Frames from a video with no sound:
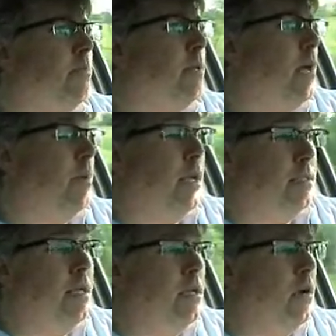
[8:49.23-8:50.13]
supply
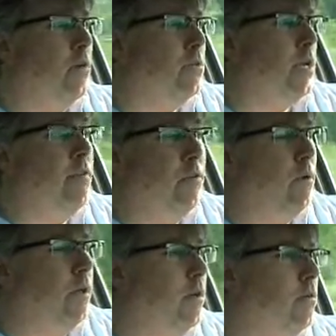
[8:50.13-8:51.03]
because he knows and
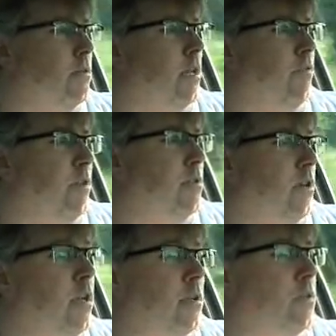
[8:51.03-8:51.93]
everyone knows that if he's
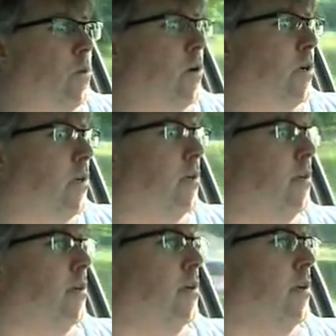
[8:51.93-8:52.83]
good at his work,
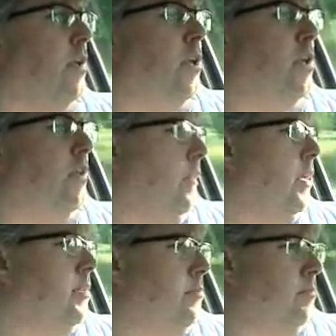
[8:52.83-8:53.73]

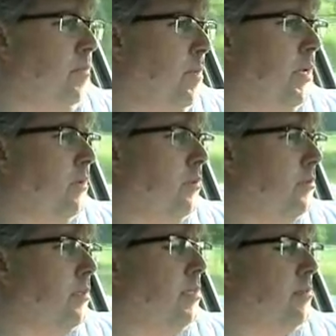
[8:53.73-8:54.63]
these
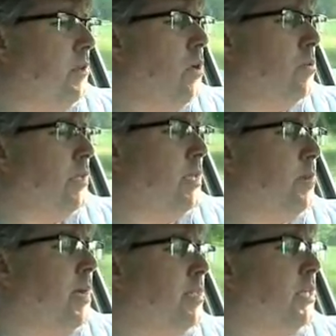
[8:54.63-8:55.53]
bills, these notes that he's
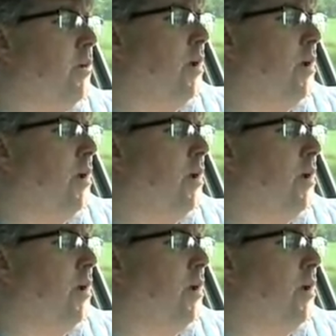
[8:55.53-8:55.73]
passing